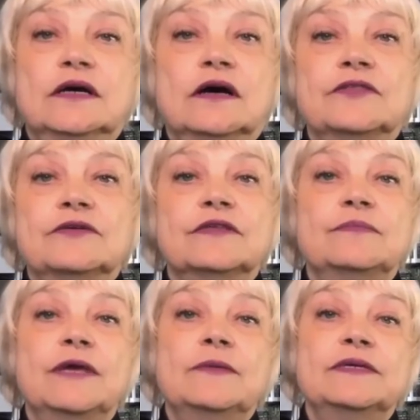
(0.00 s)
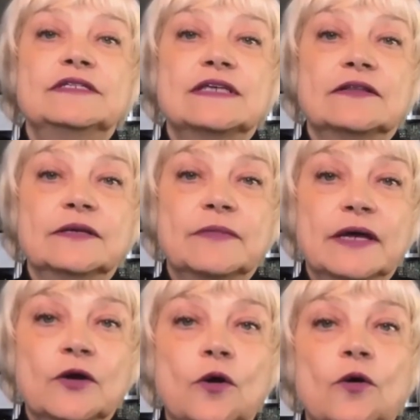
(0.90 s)
other than maybe selling my
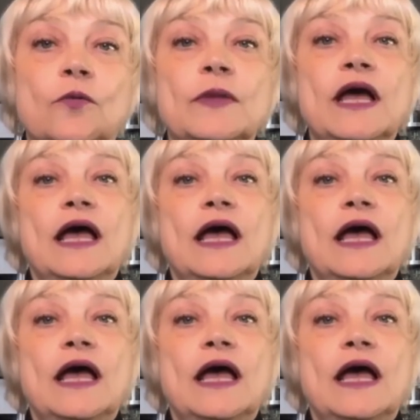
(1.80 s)
home